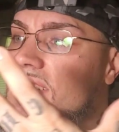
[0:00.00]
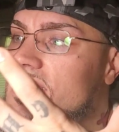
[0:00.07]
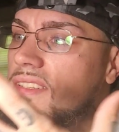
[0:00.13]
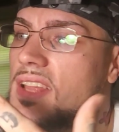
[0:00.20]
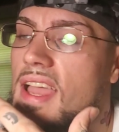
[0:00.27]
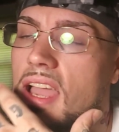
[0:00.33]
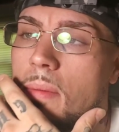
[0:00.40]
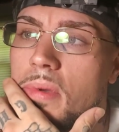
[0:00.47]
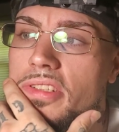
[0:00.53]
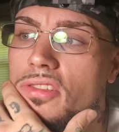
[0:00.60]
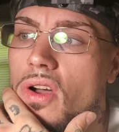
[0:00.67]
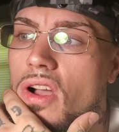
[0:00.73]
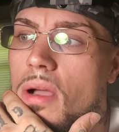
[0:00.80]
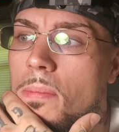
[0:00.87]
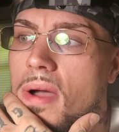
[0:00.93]
Today I'm gonna
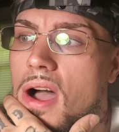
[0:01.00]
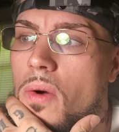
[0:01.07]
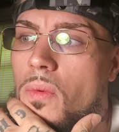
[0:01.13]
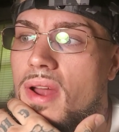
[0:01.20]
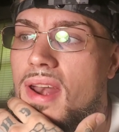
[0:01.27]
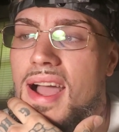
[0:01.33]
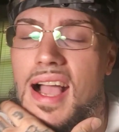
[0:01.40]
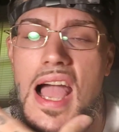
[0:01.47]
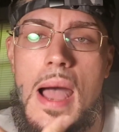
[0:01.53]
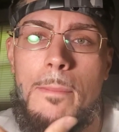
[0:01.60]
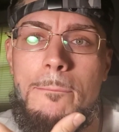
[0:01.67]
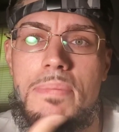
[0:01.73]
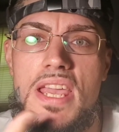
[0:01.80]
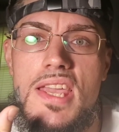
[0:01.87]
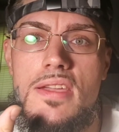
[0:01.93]
talk about when I
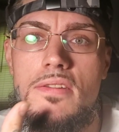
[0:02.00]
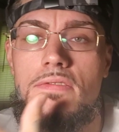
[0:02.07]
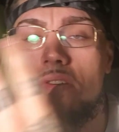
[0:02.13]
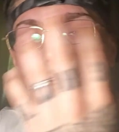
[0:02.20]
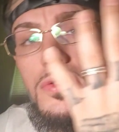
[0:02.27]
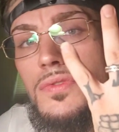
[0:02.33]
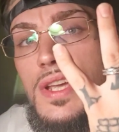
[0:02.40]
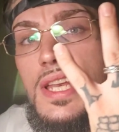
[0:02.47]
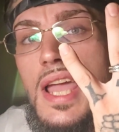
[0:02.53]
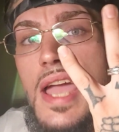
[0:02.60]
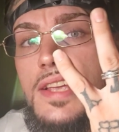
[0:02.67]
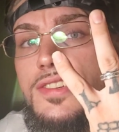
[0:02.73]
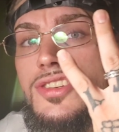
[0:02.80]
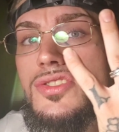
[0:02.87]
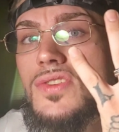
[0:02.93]
got beat for 3
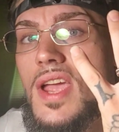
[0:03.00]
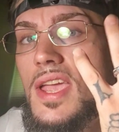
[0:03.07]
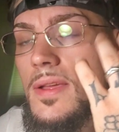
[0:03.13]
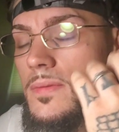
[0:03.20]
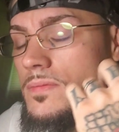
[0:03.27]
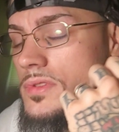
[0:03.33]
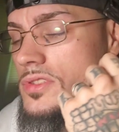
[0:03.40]
days straight.